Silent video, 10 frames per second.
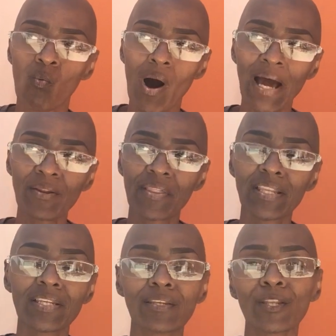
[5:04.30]
why do
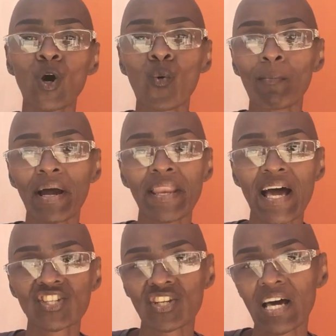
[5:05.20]
they need to know what my
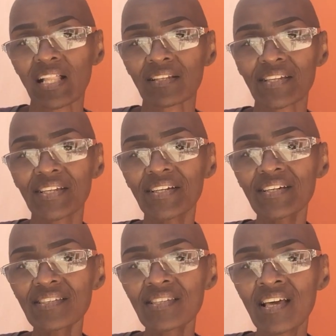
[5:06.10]
nationality
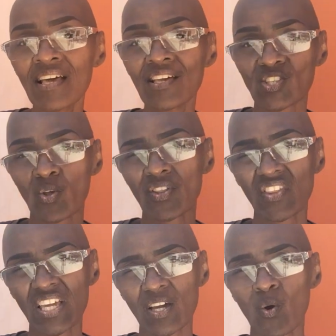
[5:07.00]
is so that
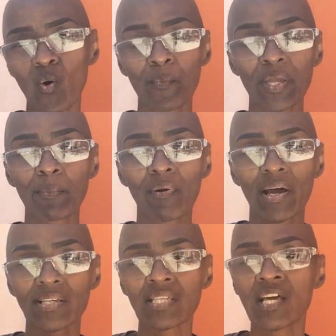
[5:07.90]
they can quote me a
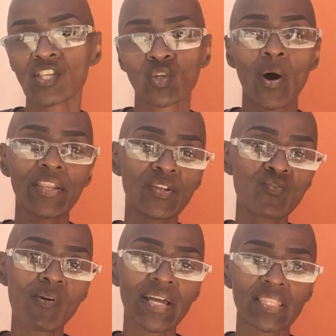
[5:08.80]
price? So I
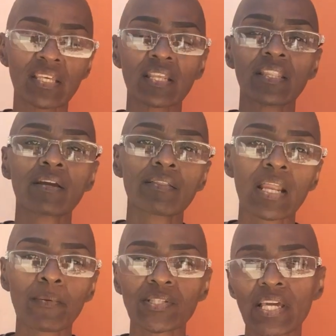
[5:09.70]
knew right then and there that
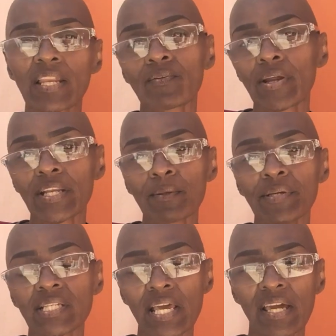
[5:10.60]
I was getting ready to
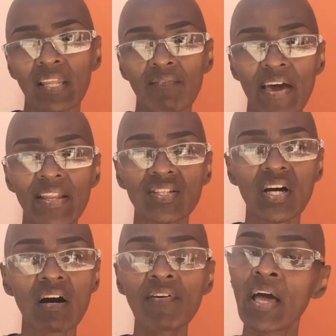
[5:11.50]
be taken advantage
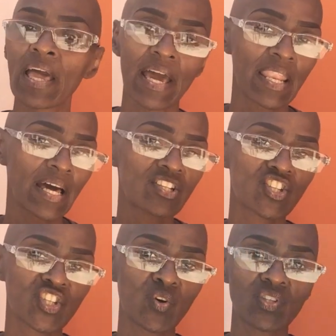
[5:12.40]
of, and I
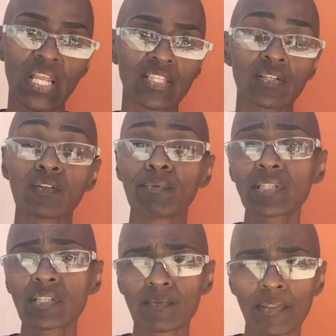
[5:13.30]
just chose not to do
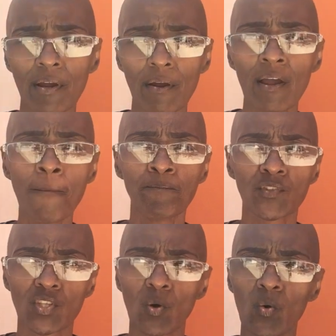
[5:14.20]
business with her.
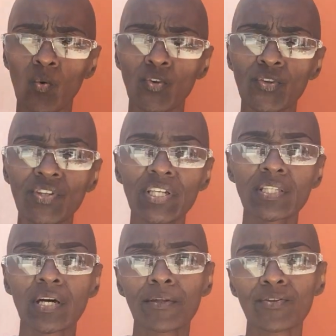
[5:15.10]
So you need
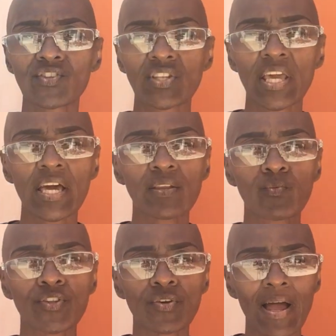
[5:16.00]
to understand
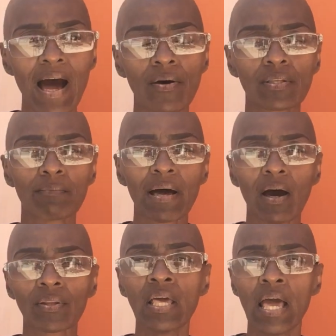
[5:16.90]
when you're out and
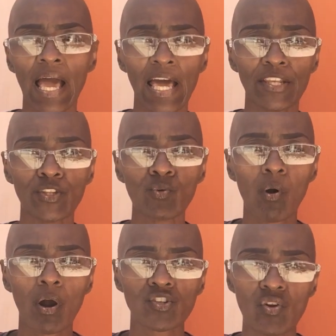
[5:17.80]
about and you
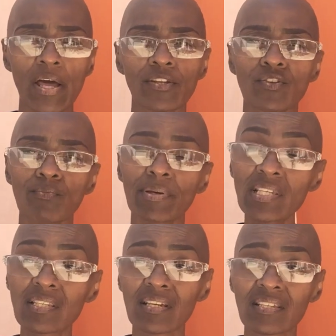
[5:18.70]
are trying to do
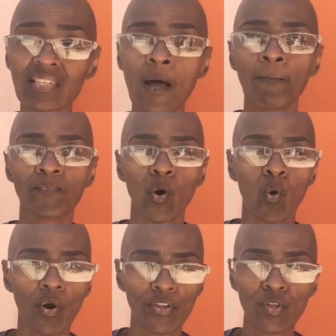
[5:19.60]
business,
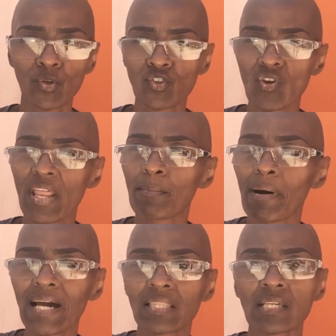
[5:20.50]
or you're trying to
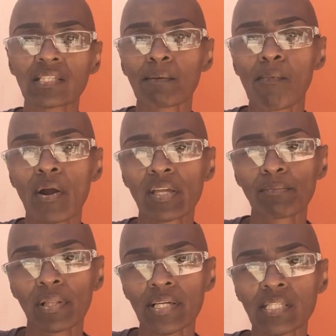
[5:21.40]
buy things in the
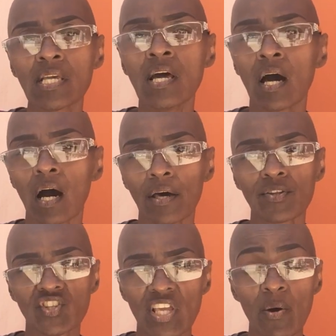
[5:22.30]
marketplace,
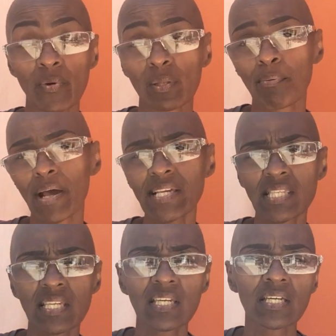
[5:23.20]
understand what the
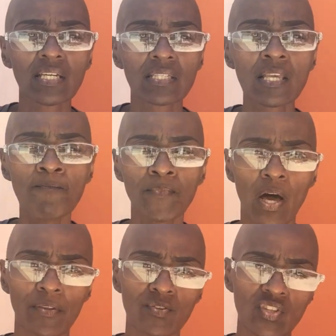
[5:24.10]
pricing is,
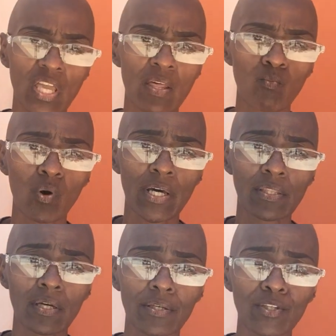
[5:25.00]
understand what
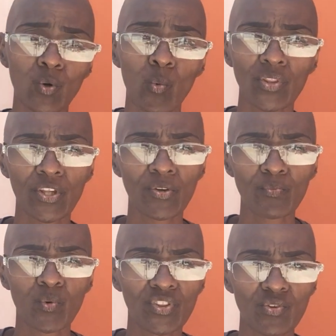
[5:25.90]
the
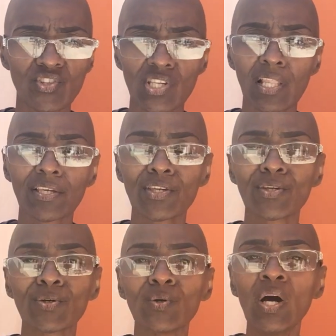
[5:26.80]
what they're selling
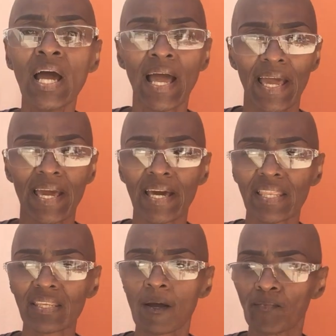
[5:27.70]
you,
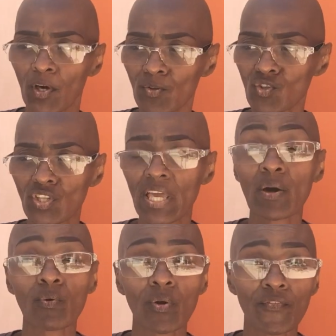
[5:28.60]
and
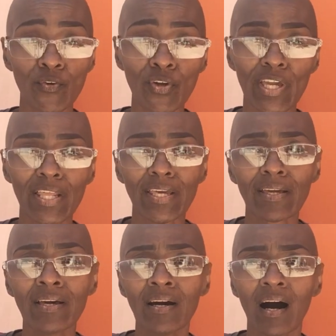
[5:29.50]
understand if you're
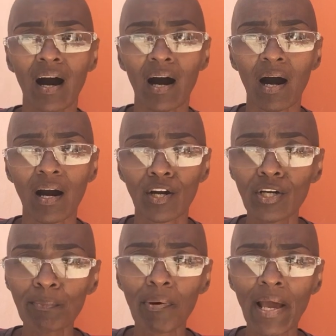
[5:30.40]
getting a
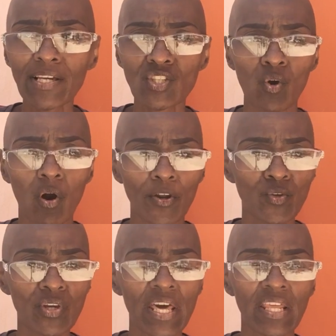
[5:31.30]
good price or are
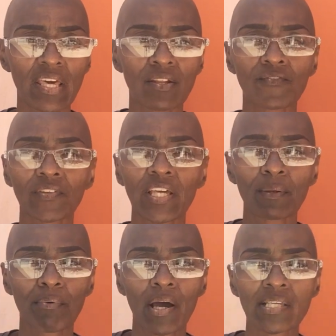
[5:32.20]
you getting an
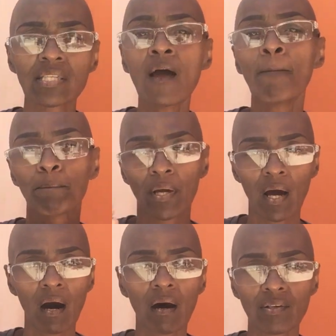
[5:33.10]
inflated price
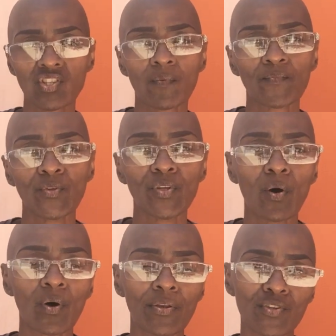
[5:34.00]
because you
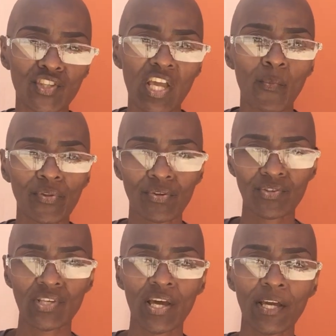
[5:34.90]
don't understand what they're
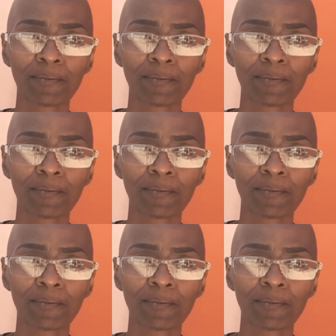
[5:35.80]
saying.